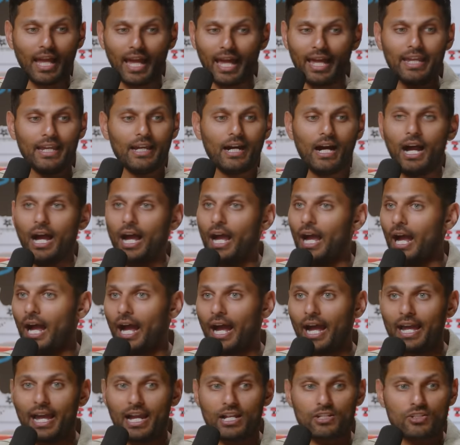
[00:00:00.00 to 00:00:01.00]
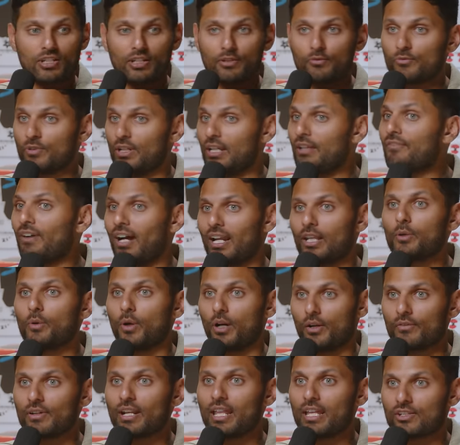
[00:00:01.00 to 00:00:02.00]
hey, I actually really value
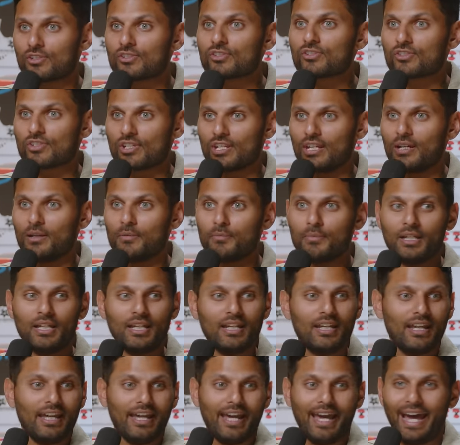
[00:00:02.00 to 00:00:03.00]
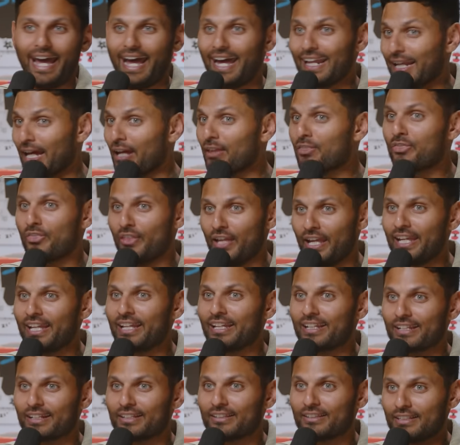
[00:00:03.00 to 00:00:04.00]
our relationship, and I
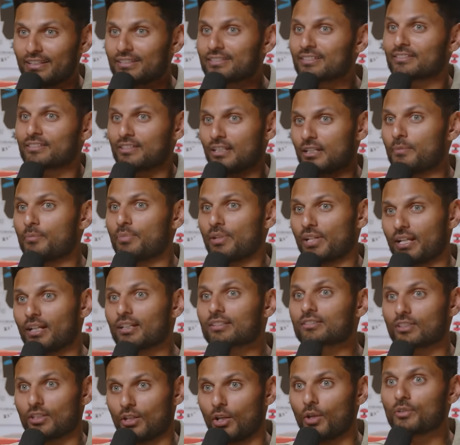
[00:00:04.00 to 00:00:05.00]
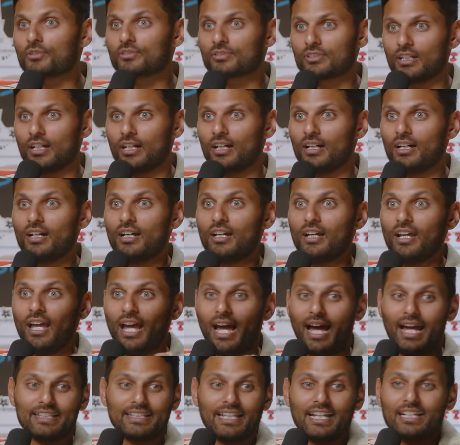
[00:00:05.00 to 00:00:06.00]
think this is going to bring us closer.
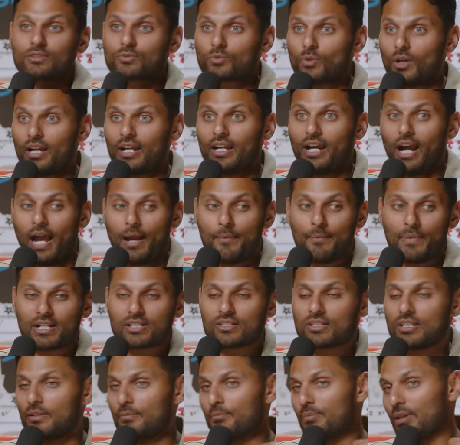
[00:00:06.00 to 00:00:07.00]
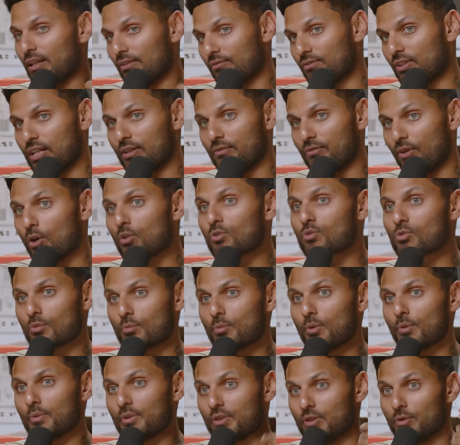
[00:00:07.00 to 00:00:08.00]
And that's why I'm actually being really
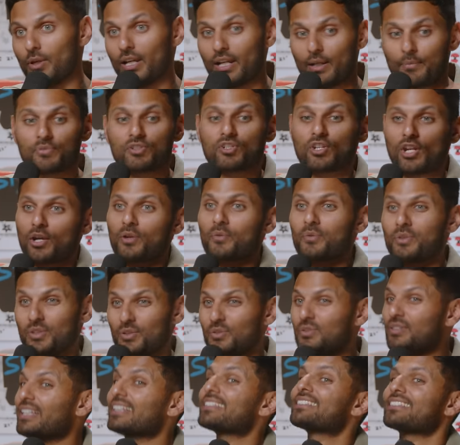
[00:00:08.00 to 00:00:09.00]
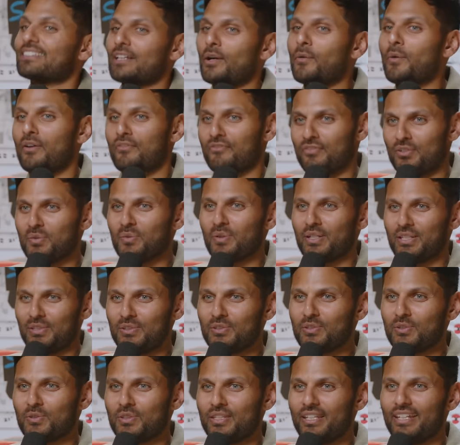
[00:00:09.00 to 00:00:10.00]
vulnerable with you, and I'm sharing with you, this is how I feel when
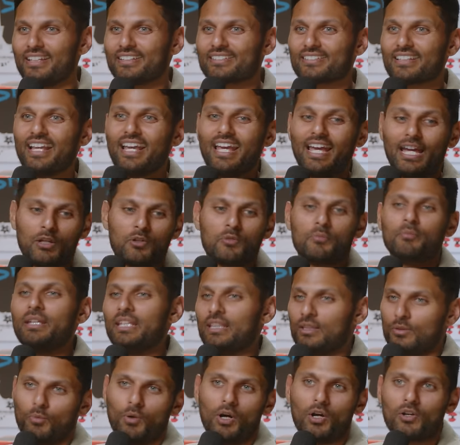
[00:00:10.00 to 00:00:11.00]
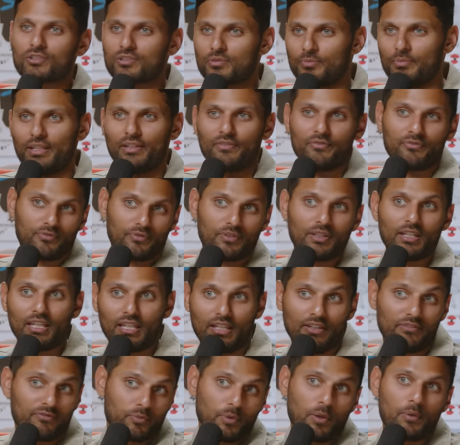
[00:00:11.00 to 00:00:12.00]
you do this. And it would mean the world to me if
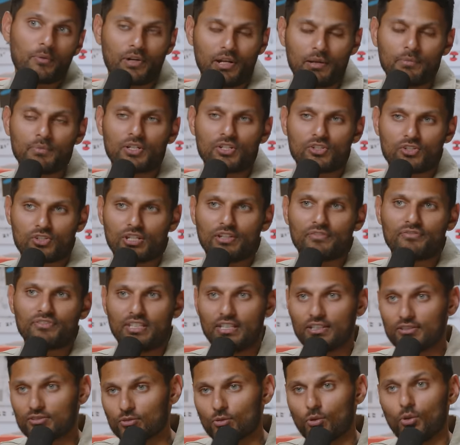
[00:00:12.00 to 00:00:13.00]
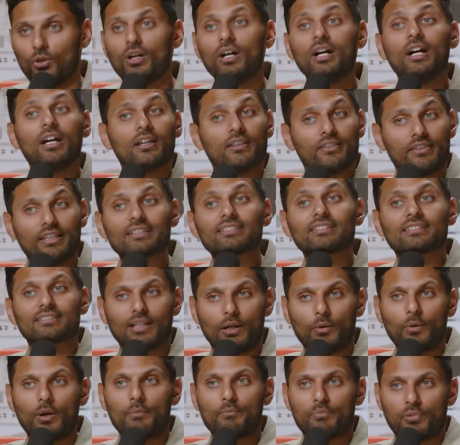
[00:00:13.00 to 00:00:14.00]
if we were able to shift this, or this is
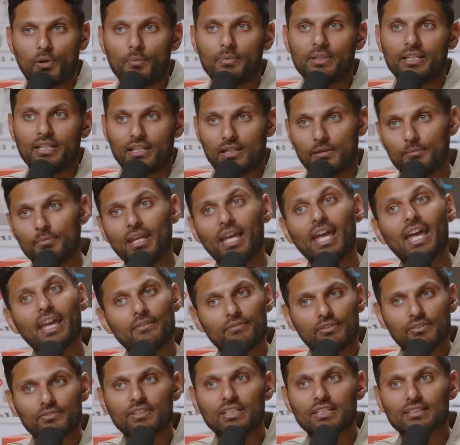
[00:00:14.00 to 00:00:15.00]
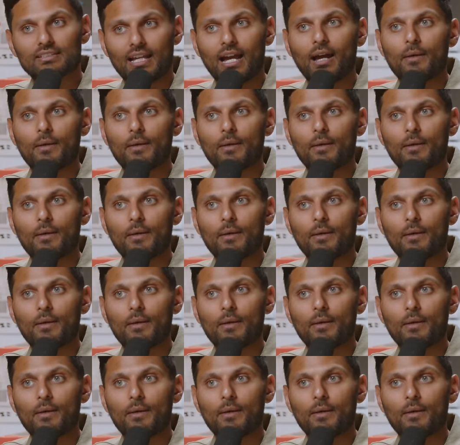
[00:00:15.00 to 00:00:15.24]
how I'm probably going to behave if this